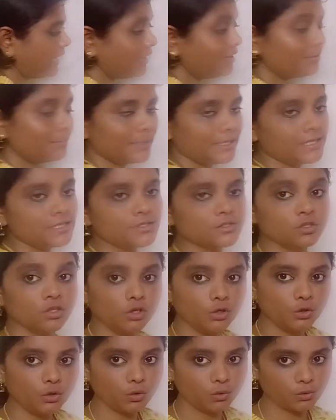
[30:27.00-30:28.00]
means
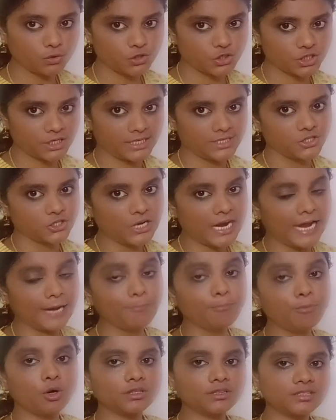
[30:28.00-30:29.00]
no change.
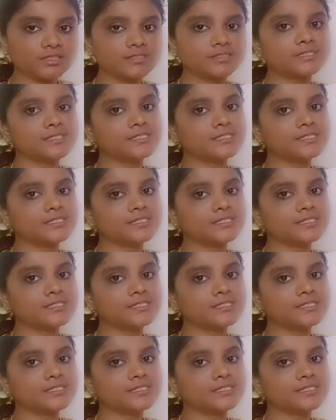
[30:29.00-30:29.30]
Hypothesis is